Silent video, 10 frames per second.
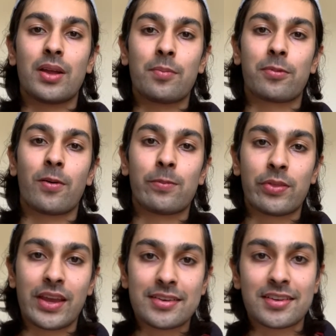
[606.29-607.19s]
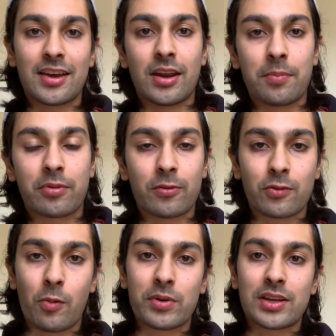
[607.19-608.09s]
improv theatre and improv
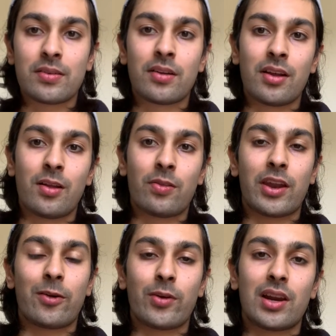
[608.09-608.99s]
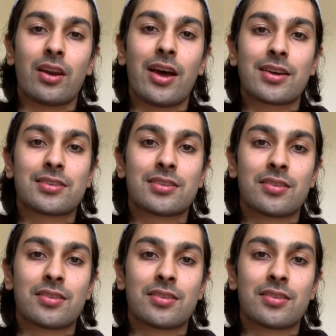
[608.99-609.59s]
comedy that I really liked.